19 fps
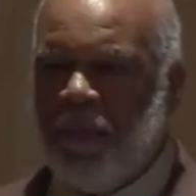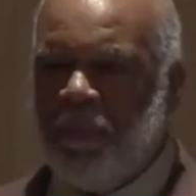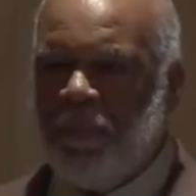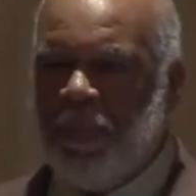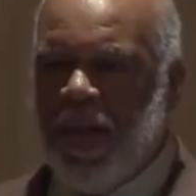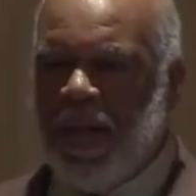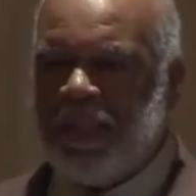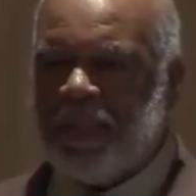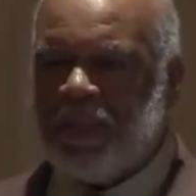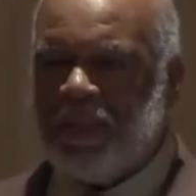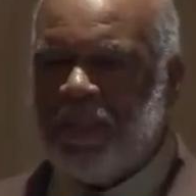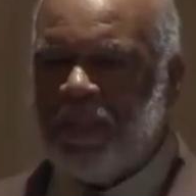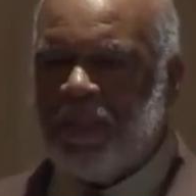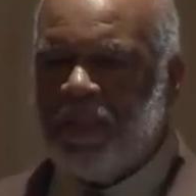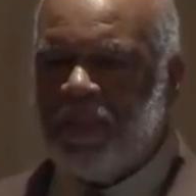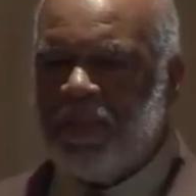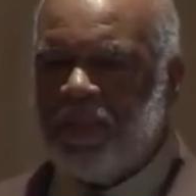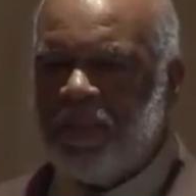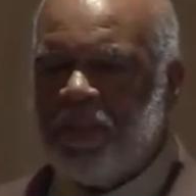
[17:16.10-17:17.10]
best
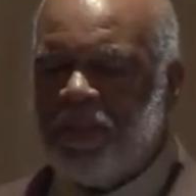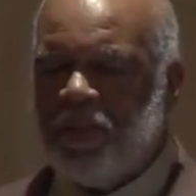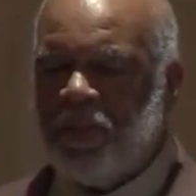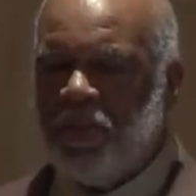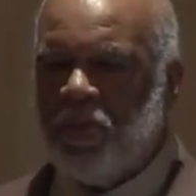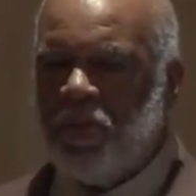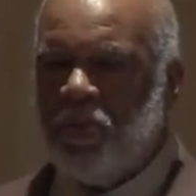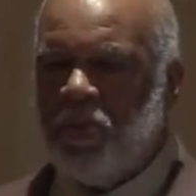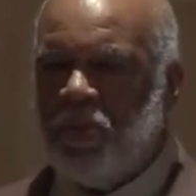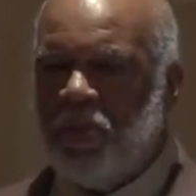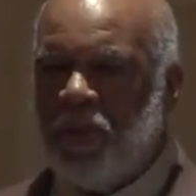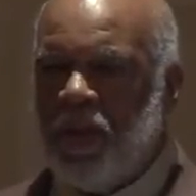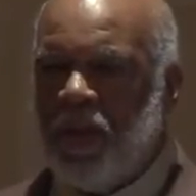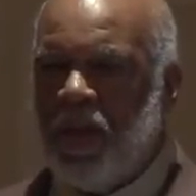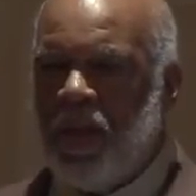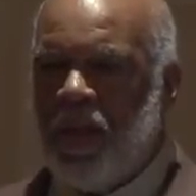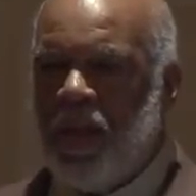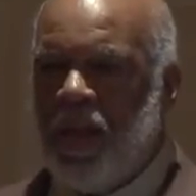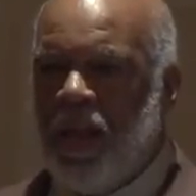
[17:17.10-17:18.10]
to
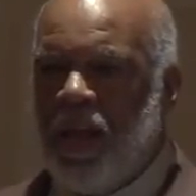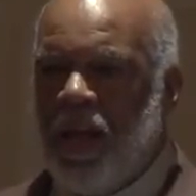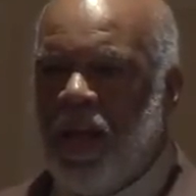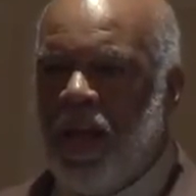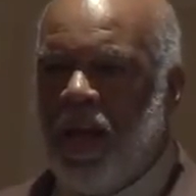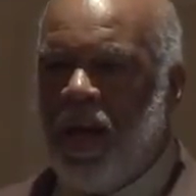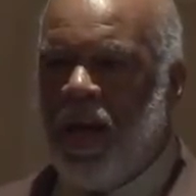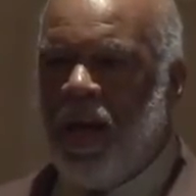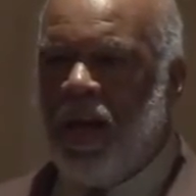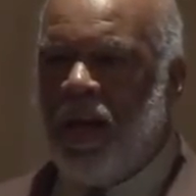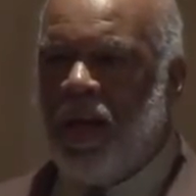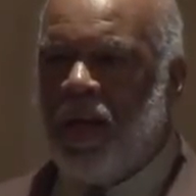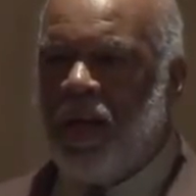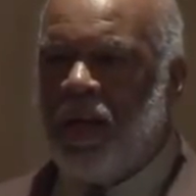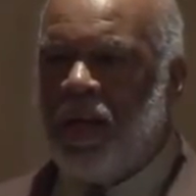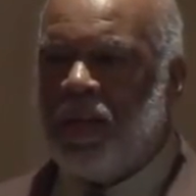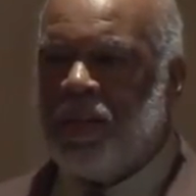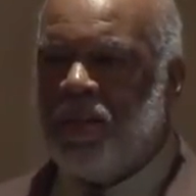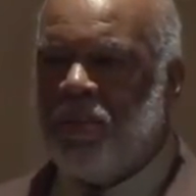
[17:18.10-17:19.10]

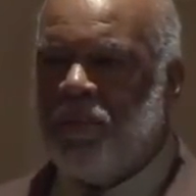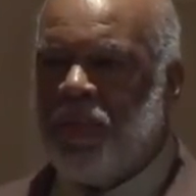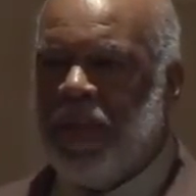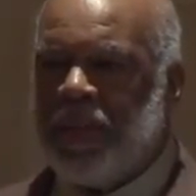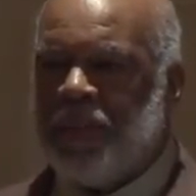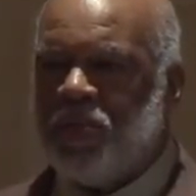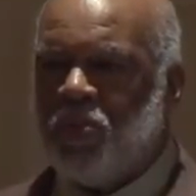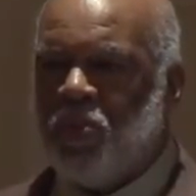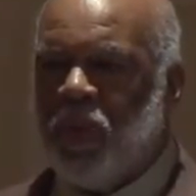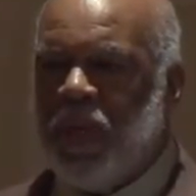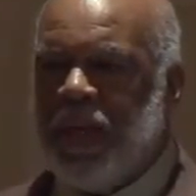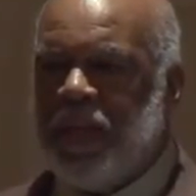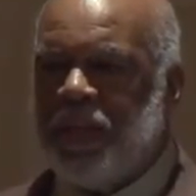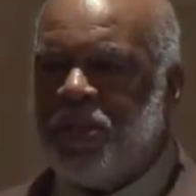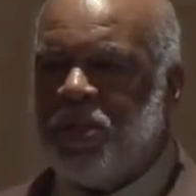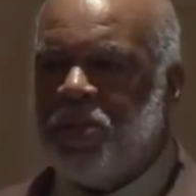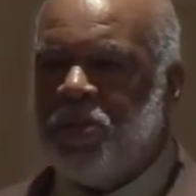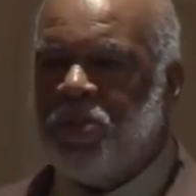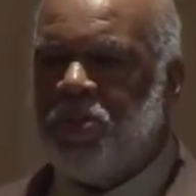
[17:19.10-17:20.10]
the best way
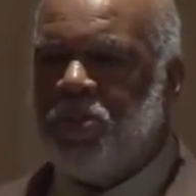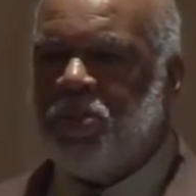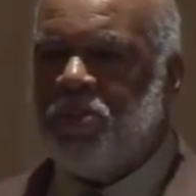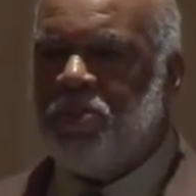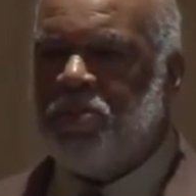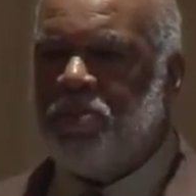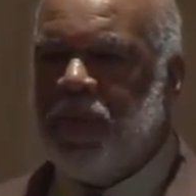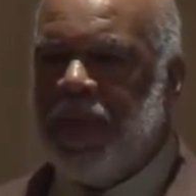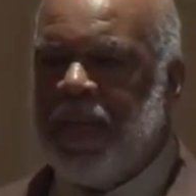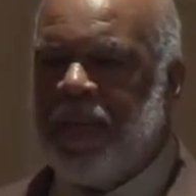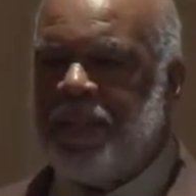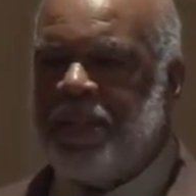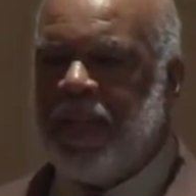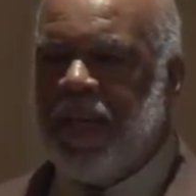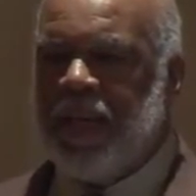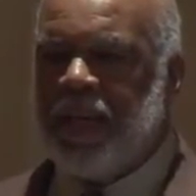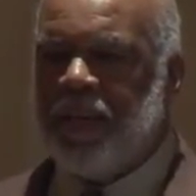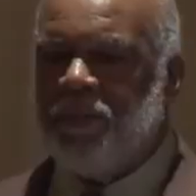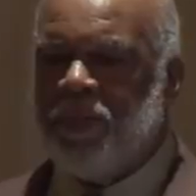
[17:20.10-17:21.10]
to
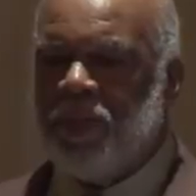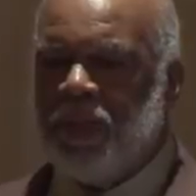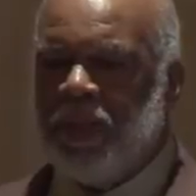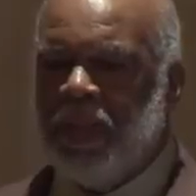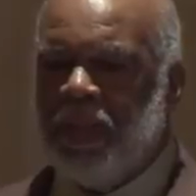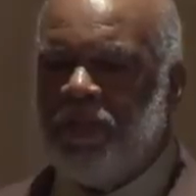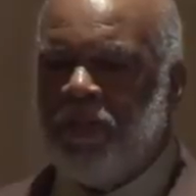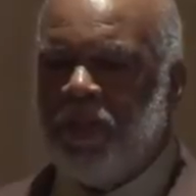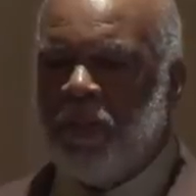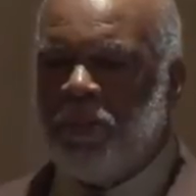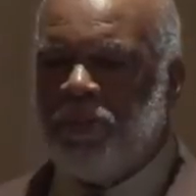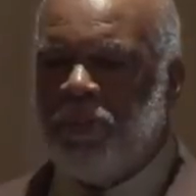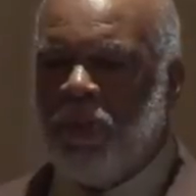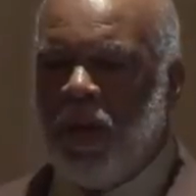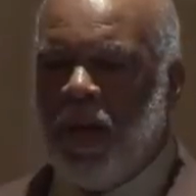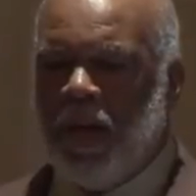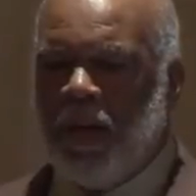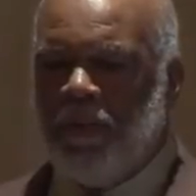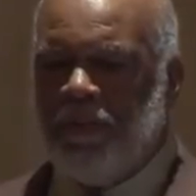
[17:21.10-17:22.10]
maintain a belief and
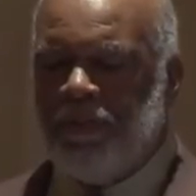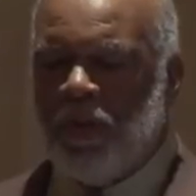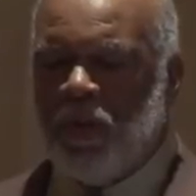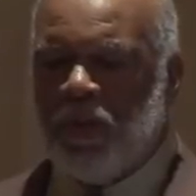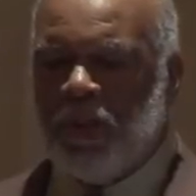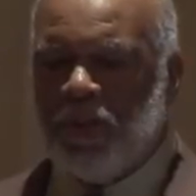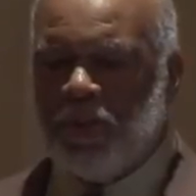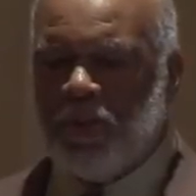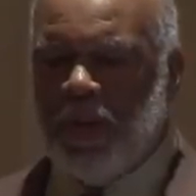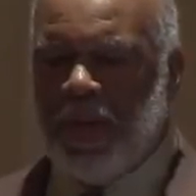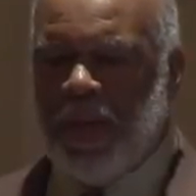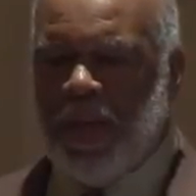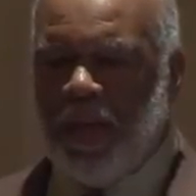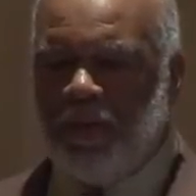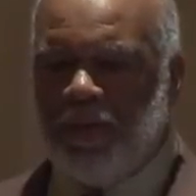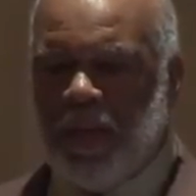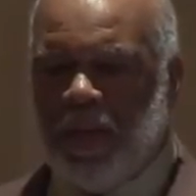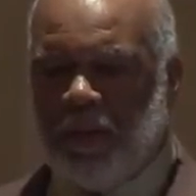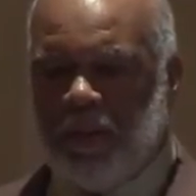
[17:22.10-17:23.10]
a focus on
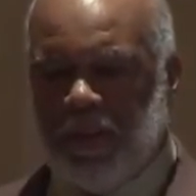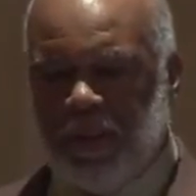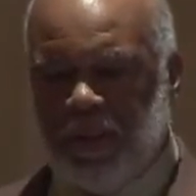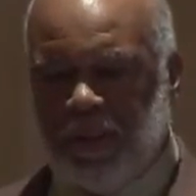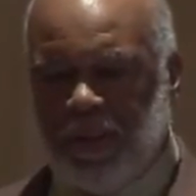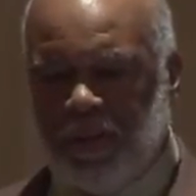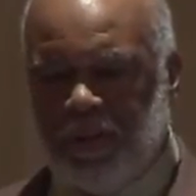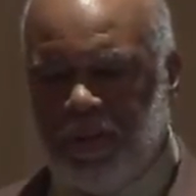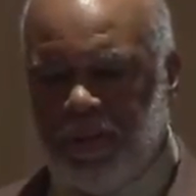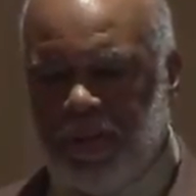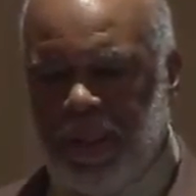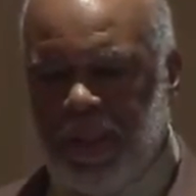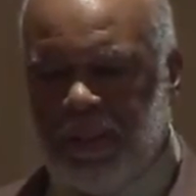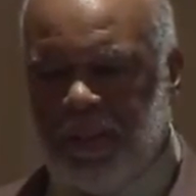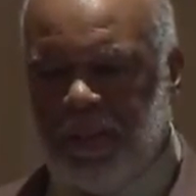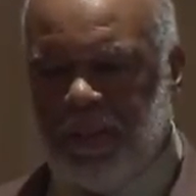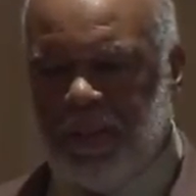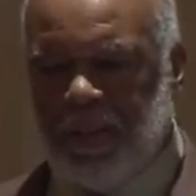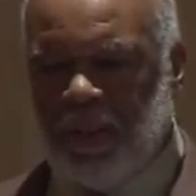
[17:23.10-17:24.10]
health equity and social
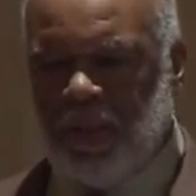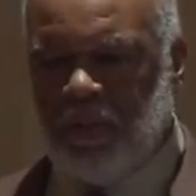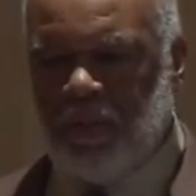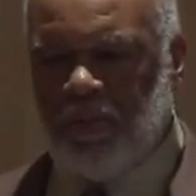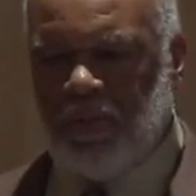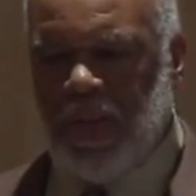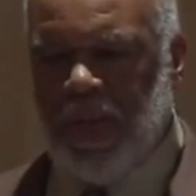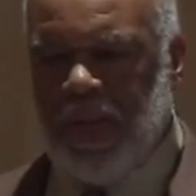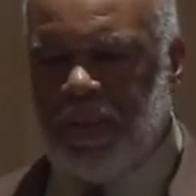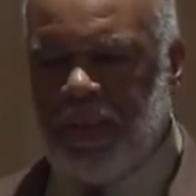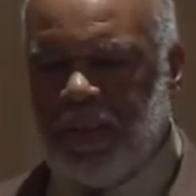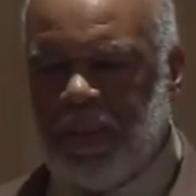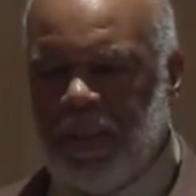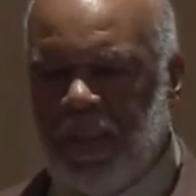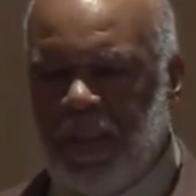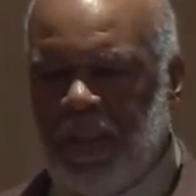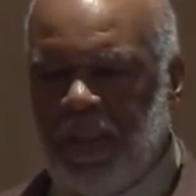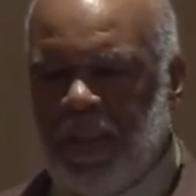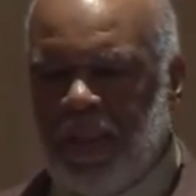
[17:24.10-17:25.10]
justice and human rights
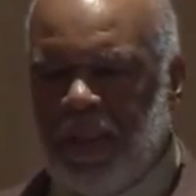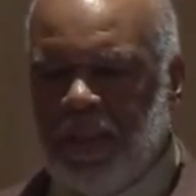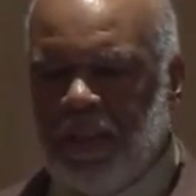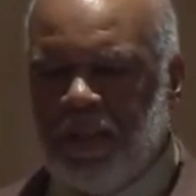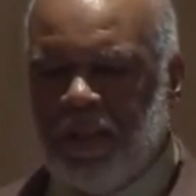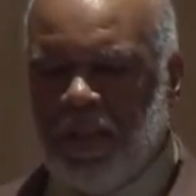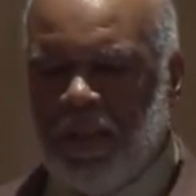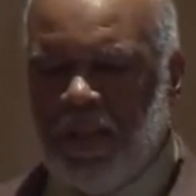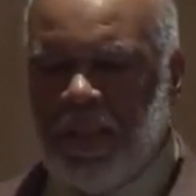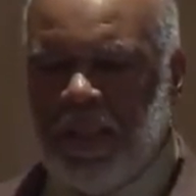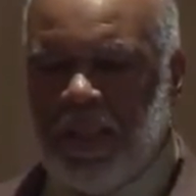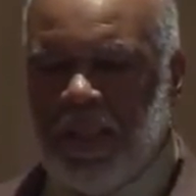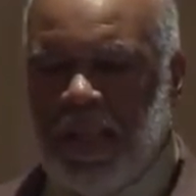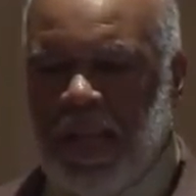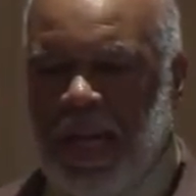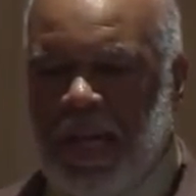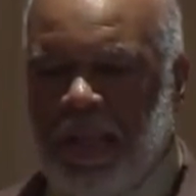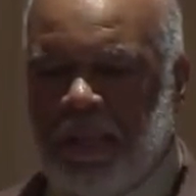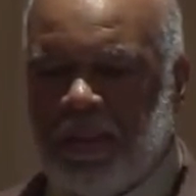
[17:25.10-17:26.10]
to
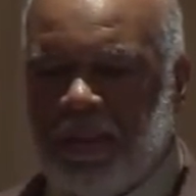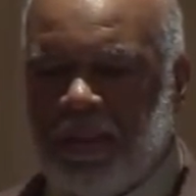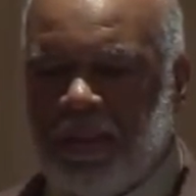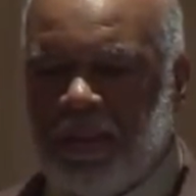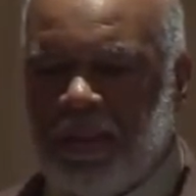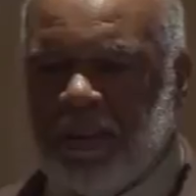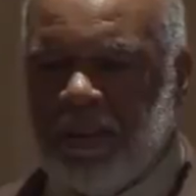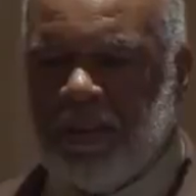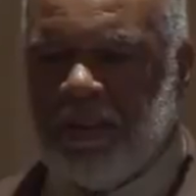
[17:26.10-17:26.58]
legalize